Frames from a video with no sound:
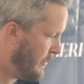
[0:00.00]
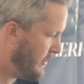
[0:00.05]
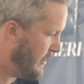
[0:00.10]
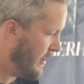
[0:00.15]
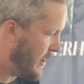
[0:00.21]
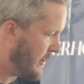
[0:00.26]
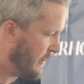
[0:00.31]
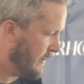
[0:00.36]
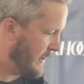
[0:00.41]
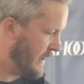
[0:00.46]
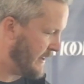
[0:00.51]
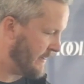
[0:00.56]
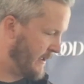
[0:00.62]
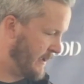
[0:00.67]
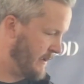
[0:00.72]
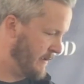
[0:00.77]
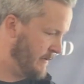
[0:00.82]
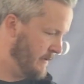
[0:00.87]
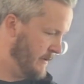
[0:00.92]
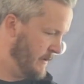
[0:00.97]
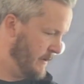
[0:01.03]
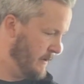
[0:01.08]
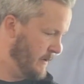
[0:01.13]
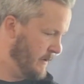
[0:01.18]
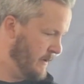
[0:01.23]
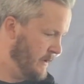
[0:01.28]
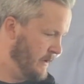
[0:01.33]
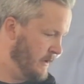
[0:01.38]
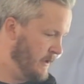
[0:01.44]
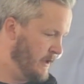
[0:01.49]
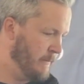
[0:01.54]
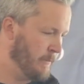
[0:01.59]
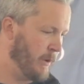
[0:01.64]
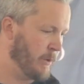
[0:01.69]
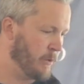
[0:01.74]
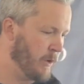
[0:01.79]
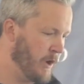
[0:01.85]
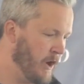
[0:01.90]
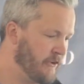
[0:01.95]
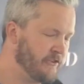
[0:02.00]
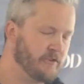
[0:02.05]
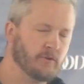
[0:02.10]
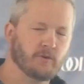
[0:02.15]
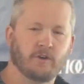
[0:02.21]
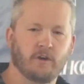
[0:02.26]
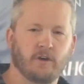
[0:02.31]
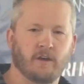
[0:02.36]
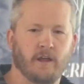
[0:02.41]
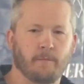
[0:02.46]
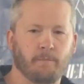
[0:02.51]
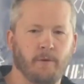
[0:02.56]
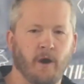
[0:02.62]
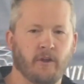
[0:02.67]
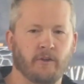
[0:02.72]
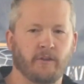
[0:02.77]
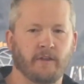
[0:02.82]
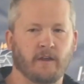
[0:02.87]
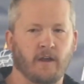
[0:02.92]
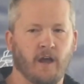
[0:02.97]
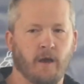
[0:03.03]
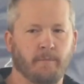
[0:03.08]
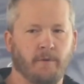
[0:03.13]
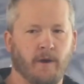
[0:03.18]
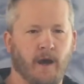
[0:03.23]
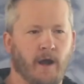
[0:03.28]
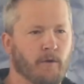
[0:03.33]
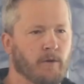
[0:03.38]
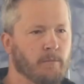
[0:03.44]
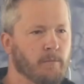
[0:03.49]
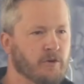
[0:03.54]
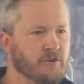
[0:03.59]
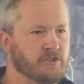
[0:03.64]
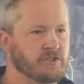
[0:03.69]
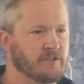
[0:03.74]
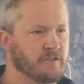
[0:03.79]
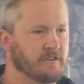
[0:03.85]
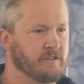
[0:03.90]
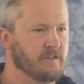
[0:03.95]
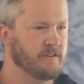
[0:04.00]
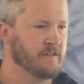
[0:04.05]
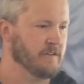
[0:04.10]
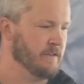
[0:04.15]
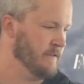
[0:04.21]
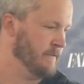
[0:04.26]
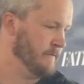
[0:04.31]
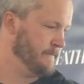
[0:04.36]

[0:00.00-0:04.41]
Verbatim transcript: really are good at that. But we're also good at bottling up our emotions.